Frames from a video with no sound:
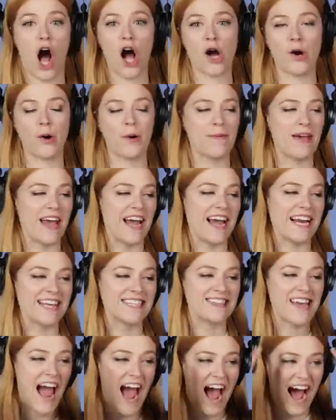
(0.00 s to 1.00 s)
Aquaman
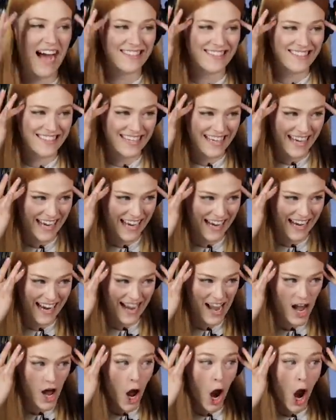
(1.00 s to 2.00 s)
is
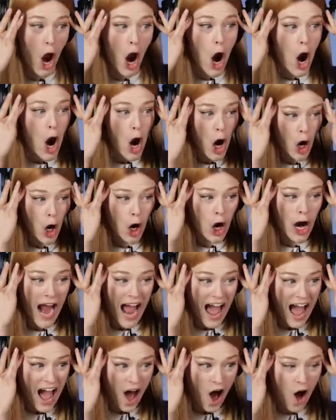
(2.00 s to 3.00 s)
asking her
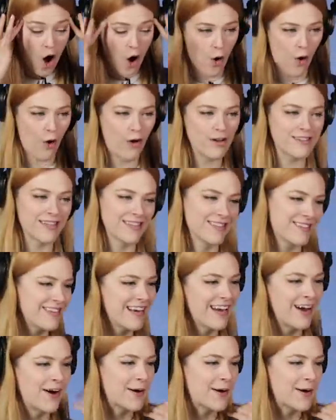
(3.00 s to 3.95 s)
out. So let's say